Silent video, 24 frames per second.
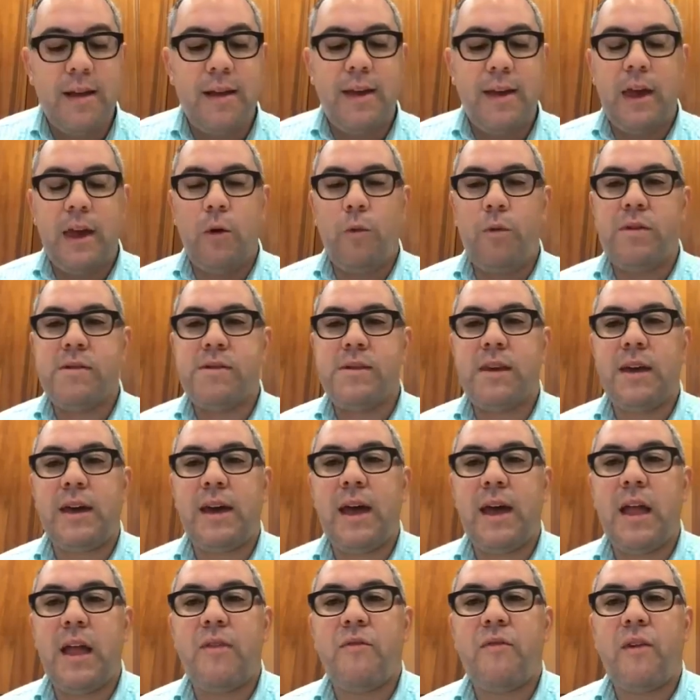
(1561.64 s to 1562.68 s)
Here we see
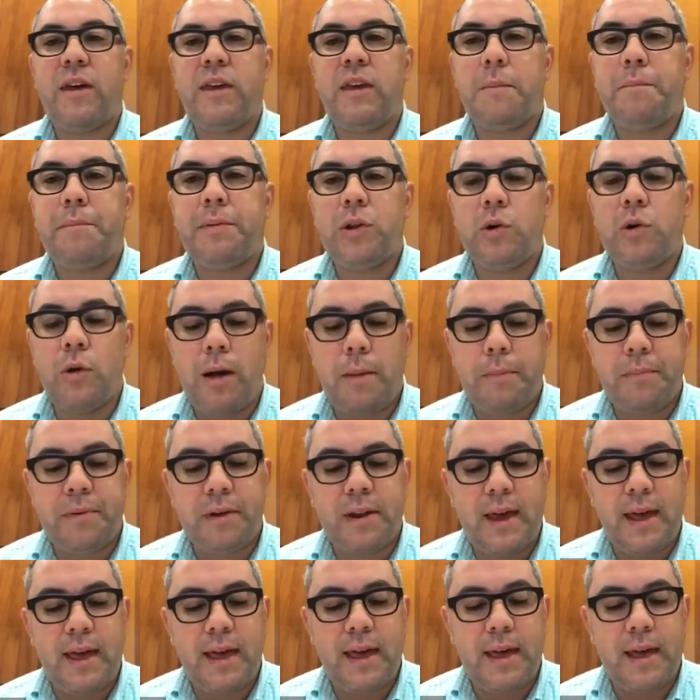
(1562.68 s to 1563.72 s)
again, Vayiplu al
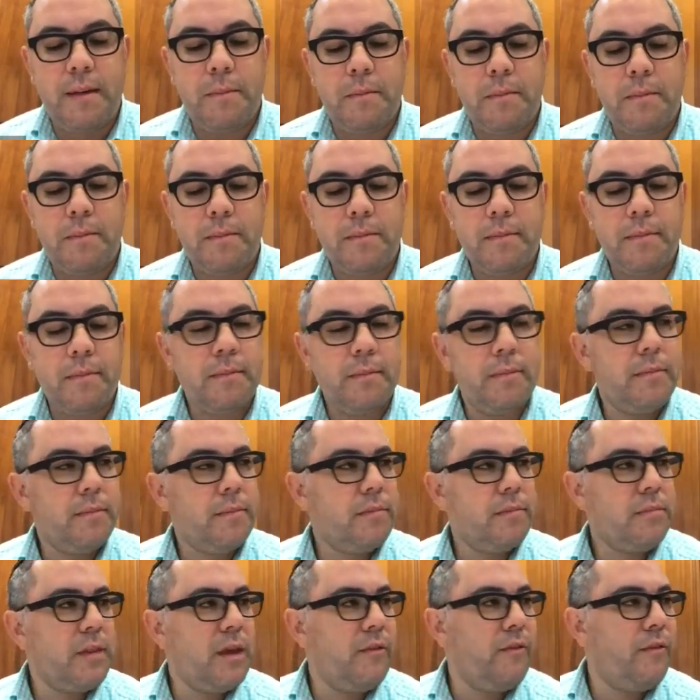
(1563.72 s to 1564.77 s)
Pneihem.
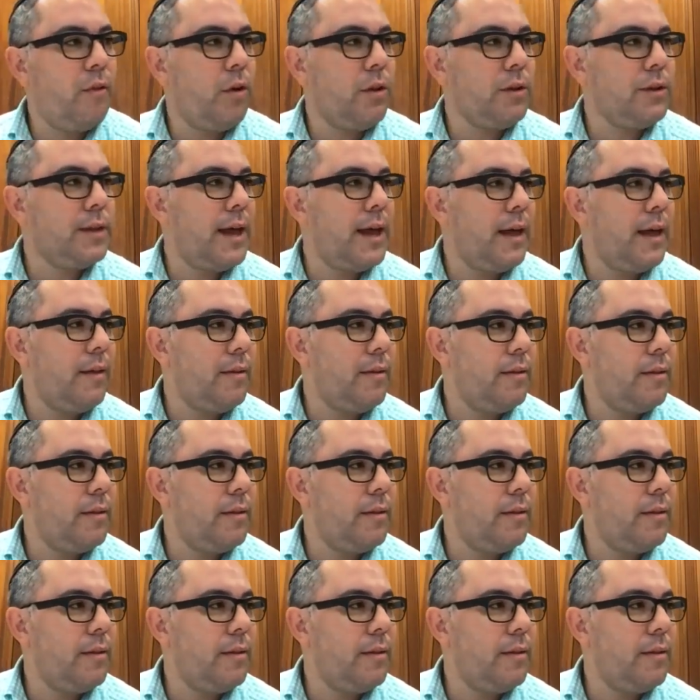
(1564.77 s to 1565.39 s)
They fall down.